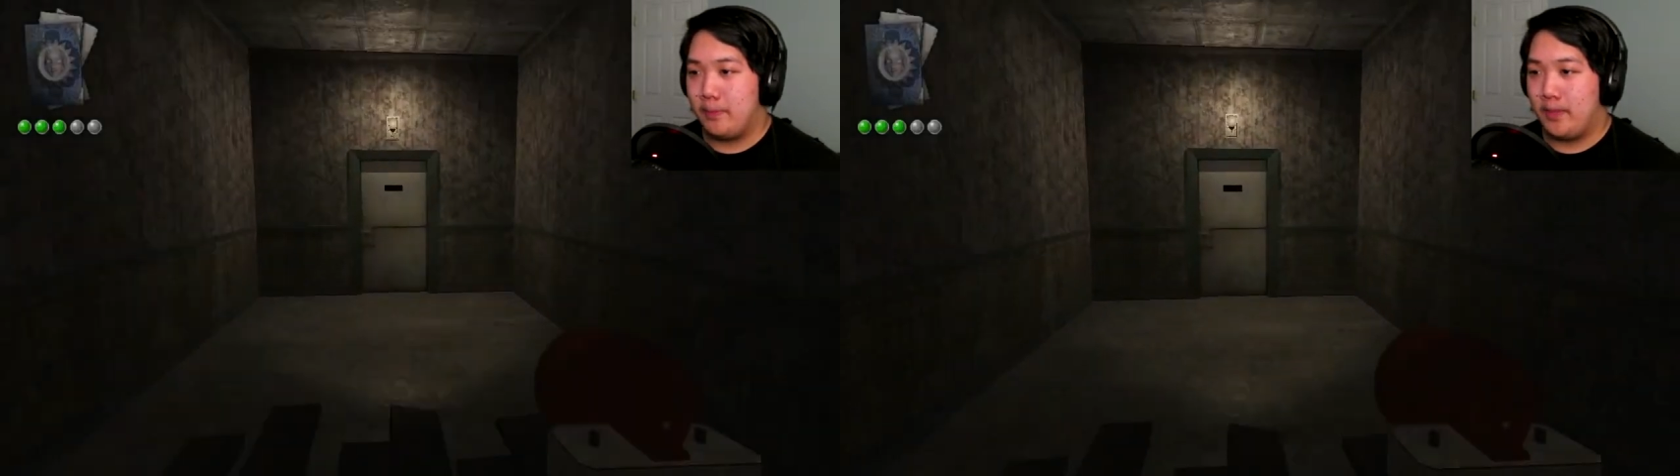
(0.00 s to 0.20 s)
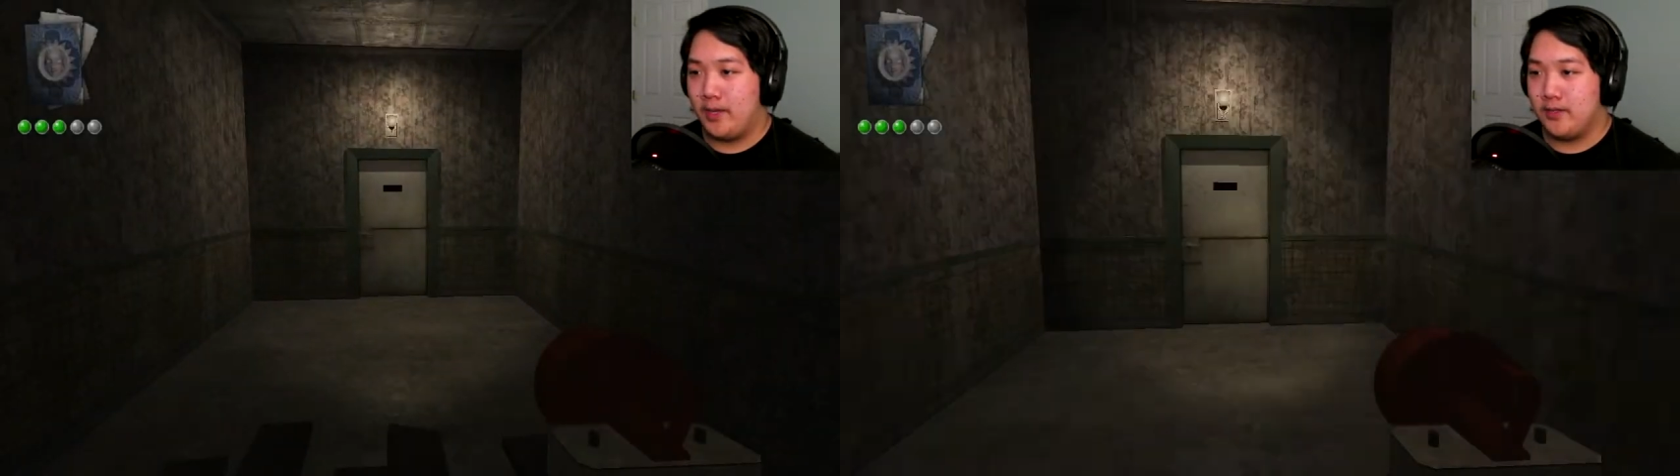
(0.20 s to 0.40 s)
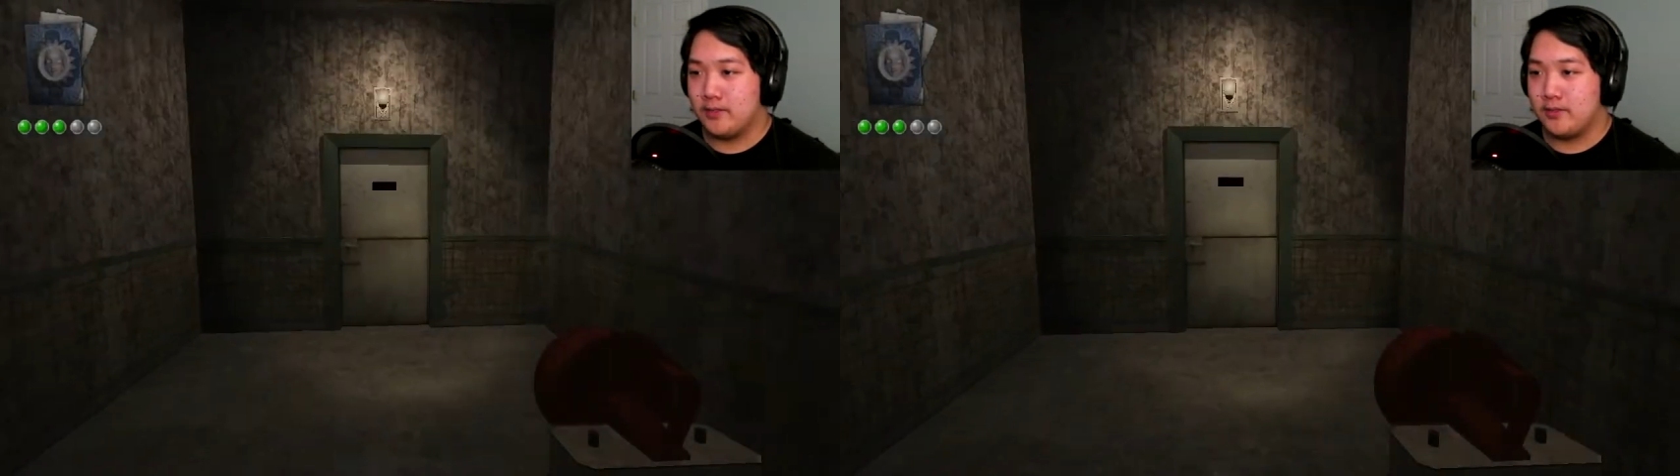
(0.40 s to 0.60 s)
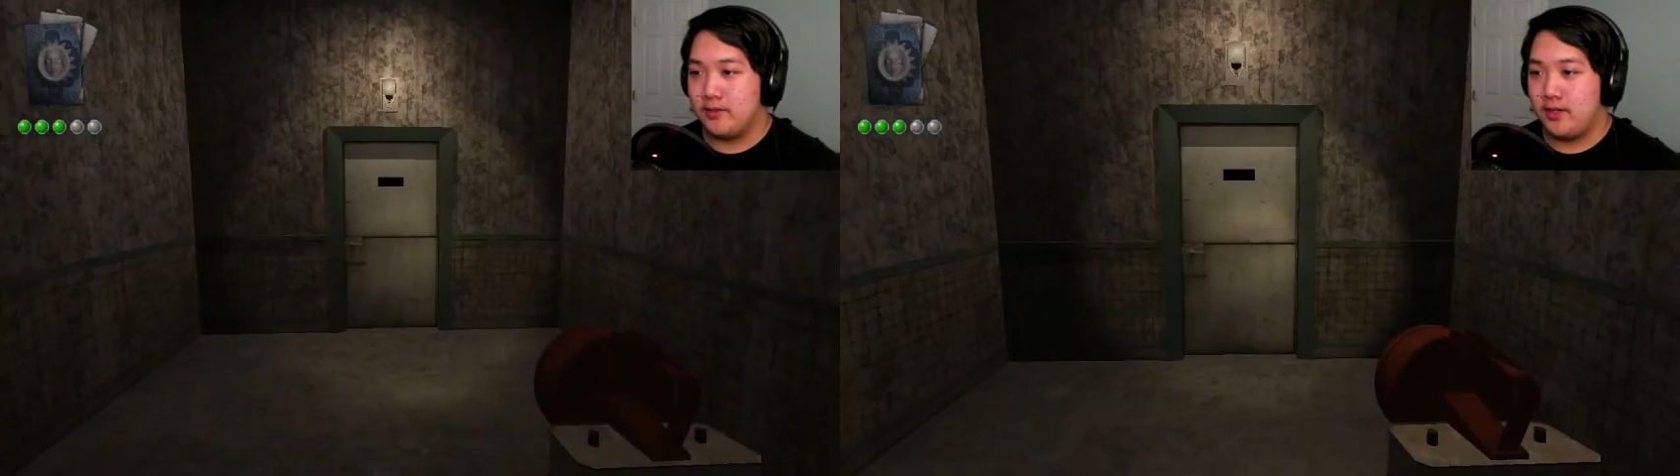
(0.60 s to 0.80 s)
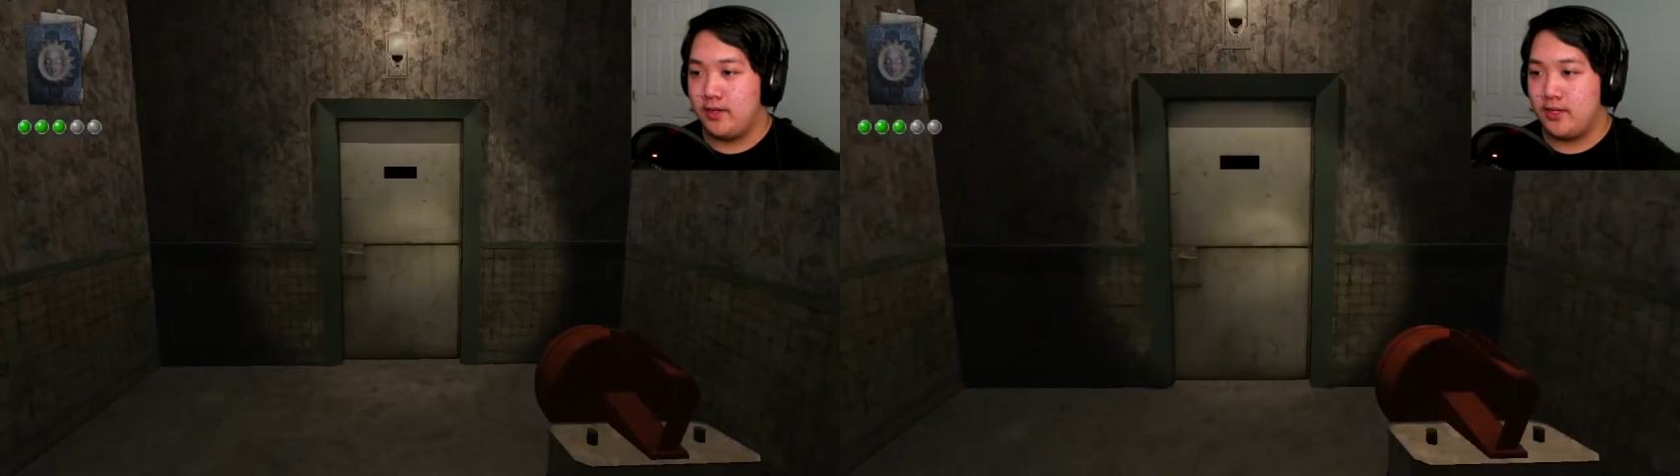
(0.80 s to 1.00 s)
Alright, let's go
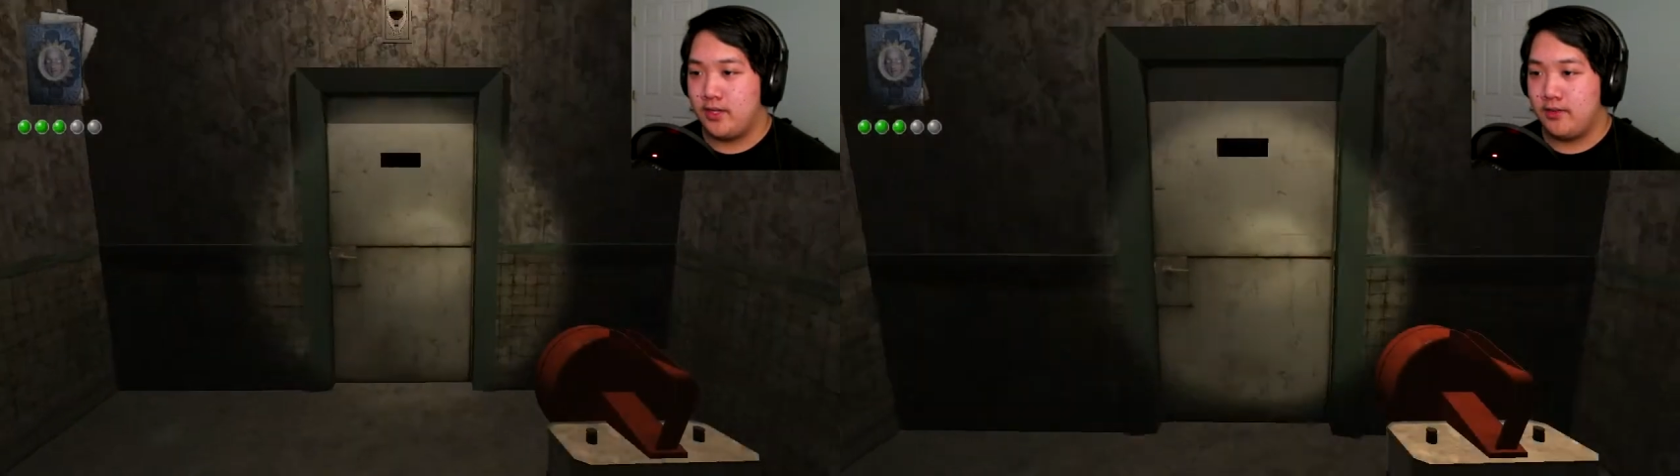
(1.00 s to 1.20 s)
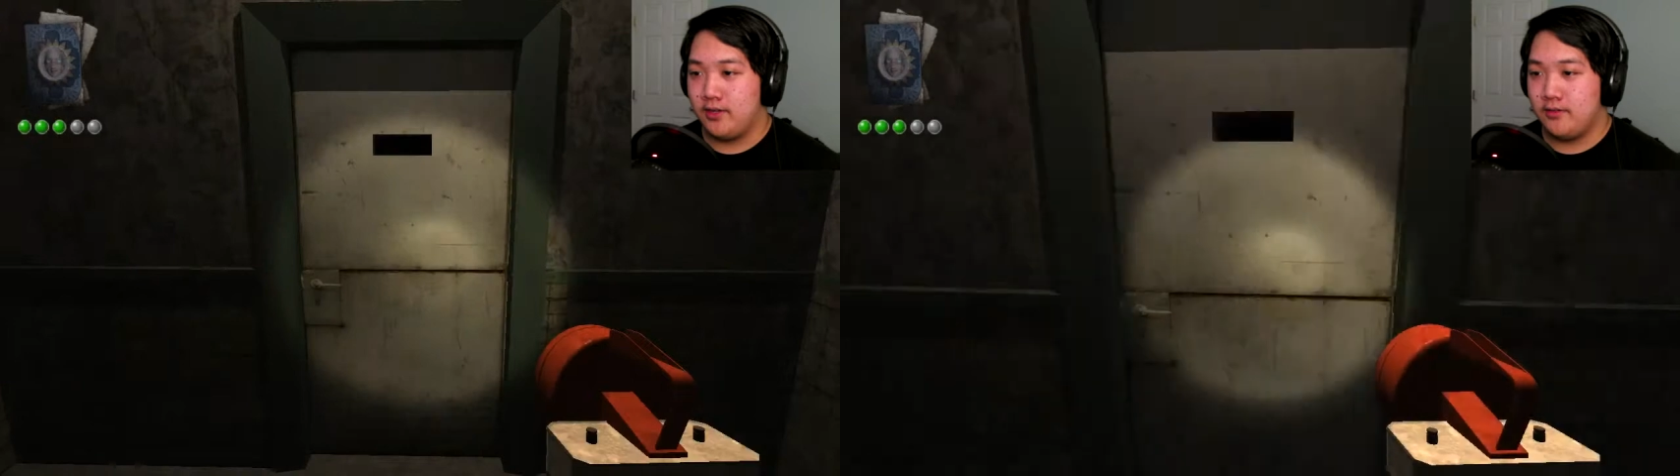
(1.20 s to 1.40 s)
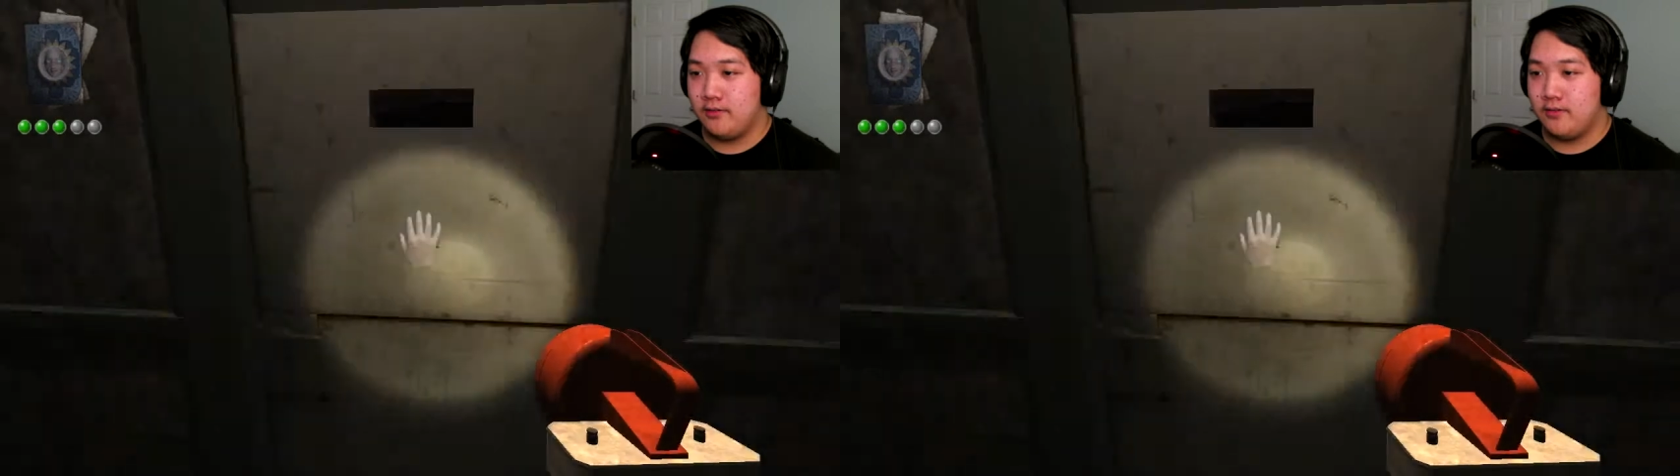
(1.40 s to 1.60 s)
ahead and get out, right?